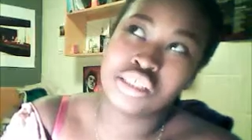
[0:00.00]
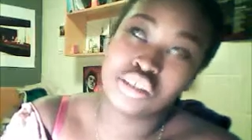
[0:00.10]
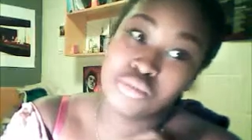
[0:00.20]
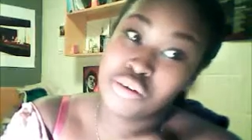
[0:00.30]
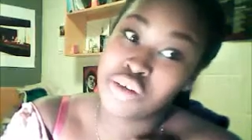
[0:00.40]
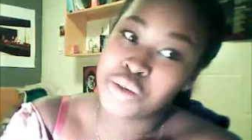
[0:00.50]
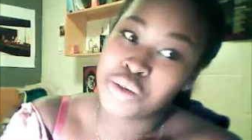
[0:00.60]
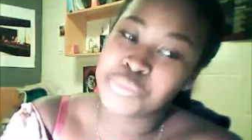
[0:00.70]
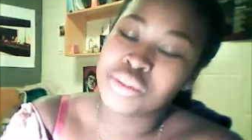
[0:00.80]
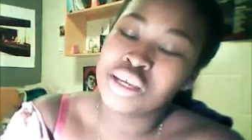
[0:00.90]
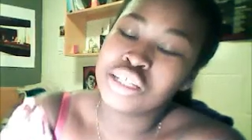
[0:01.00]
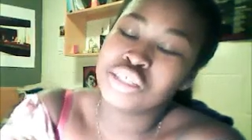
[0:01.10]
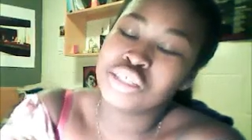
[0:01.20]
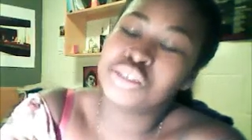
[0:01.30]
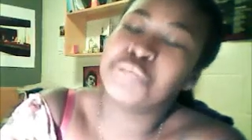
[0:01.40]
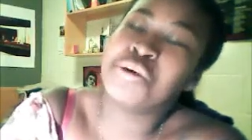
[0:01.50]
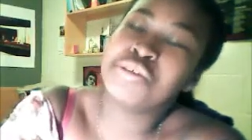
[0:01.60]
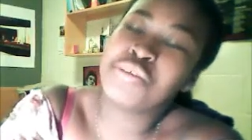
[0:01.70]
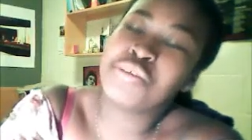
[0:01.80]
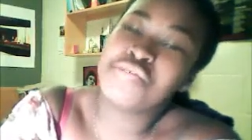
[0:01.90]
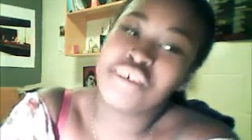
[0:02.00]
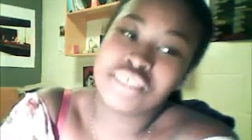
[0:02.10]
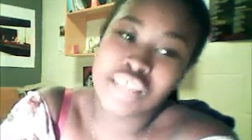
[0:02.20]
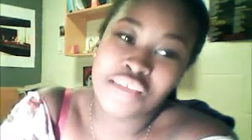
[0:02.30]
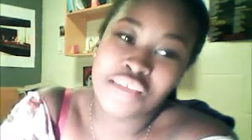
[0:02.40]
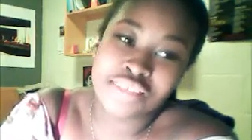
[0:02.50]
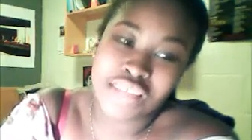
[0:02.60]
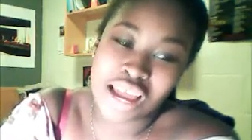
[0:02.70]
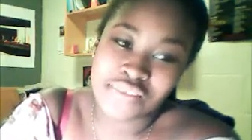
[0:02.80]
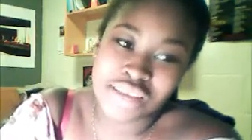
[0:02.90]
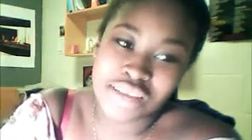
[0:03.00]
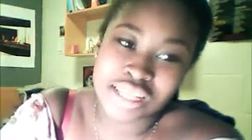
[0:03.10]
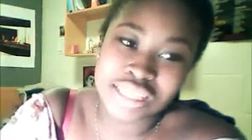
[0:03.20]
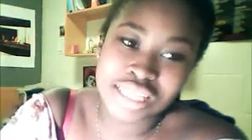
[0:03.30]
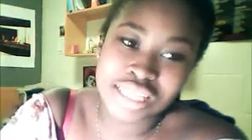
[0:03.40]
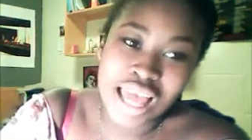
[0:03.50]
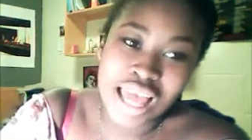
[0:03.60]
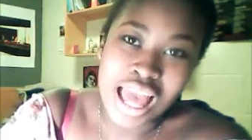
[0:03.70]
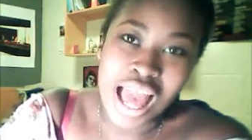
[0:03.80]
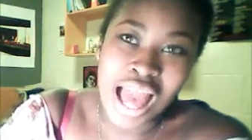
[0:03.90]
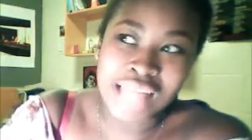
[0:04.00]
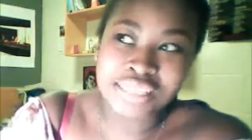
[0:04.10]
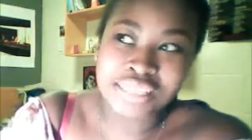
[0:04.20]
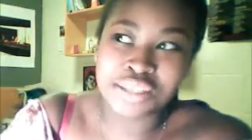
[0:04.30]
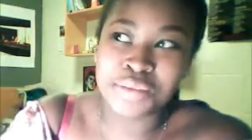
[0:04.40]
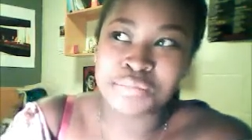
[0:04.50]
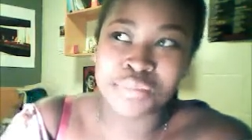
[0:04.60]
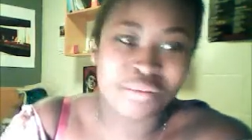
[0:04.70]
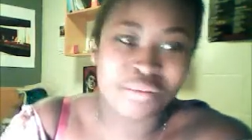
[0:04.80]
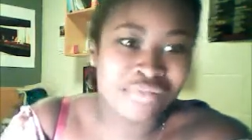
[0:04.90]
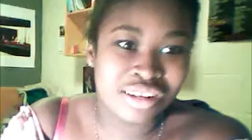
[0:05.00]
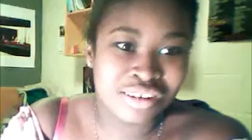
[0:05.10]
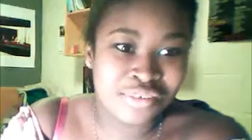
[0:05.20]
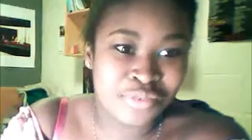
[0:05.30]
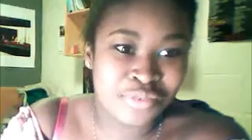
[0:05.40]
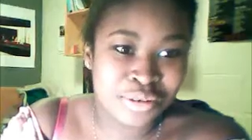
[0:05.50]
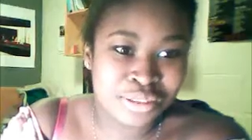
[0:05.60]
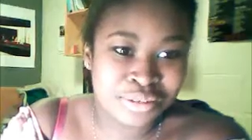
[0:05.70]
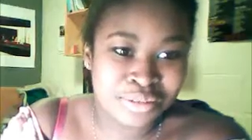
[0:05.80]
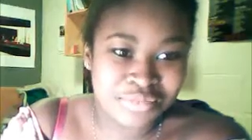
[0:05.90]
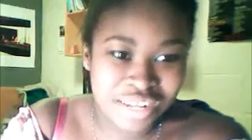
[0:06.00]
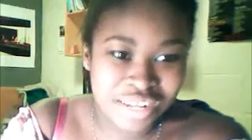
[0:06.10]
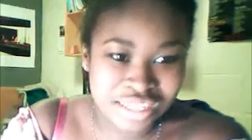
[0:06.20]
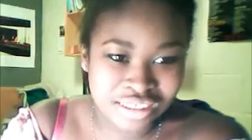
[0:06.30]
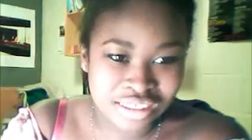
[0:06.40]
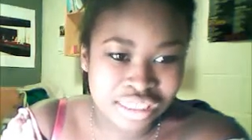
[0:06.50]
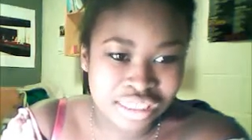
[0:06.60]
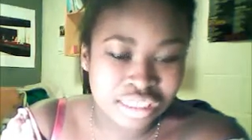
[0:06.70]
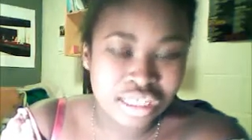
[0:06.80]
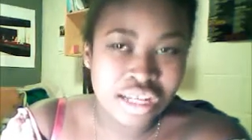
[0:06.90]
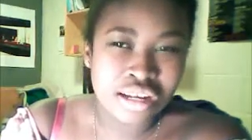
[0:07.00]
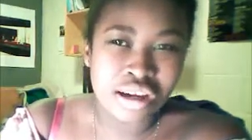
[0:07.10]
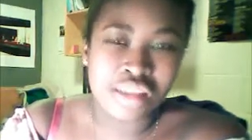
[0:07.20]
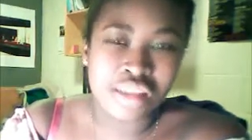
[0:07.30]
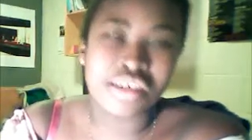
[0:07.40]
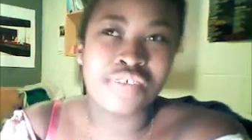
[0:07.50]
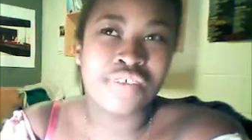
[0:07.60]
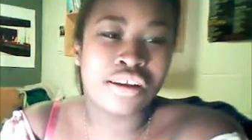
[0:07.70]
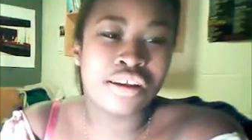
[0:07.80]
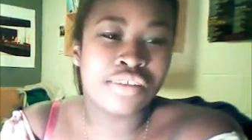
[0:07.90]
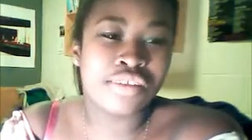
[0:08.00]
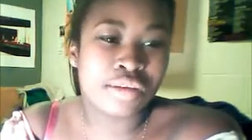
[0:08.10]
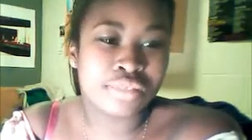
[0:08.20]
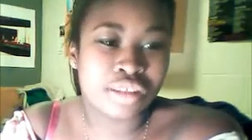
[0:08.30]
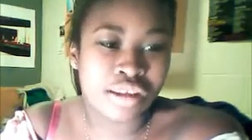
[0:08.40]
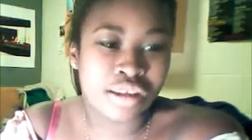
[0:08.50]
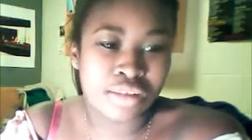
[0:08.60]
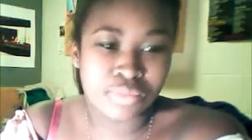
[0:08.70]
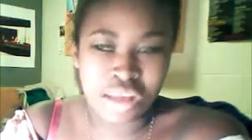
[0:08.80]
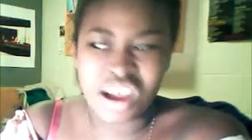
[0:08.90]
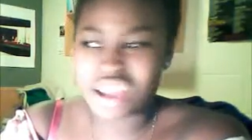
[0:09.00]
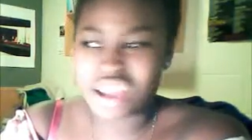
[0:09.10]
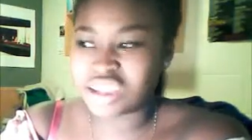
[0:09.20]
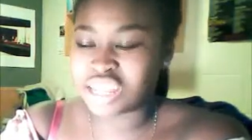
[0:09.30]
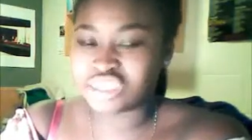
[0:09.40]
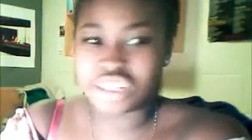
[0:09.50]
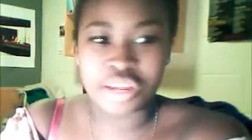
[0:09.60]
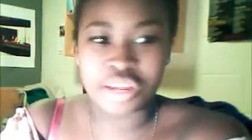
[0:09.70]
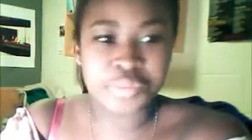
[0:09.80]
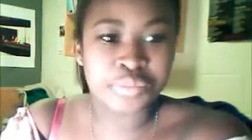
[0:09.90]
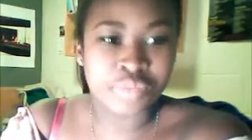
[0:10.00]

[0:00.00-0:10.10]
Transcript: tomorrow. So tomorrow is my first day of attack phase and um, I'm really looking forward to it, I'm really excited. I think I finally found a diet where I can actually, you know,